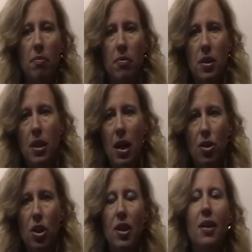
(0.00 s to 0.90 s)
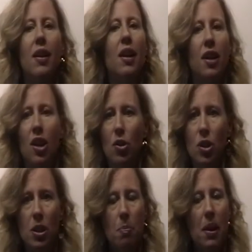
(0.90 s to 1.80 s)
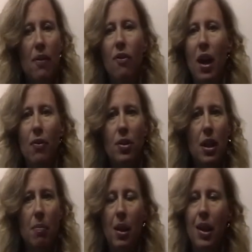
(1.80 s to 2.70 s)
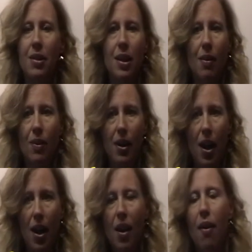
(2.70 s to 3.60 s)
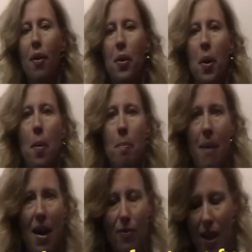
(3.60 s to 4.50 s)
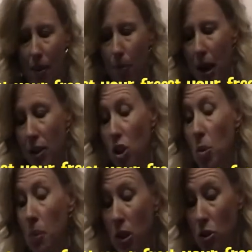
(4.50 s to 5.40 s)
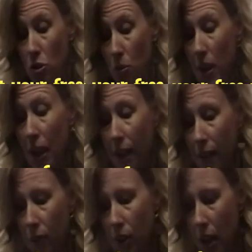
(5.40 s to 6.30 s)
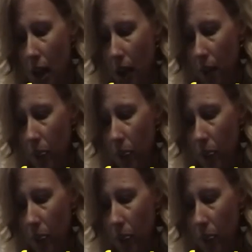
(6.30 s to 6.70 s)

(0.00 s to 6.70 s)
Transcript: session. Just spend 5 or 10 minutes every day on math fact practice, but do it every day.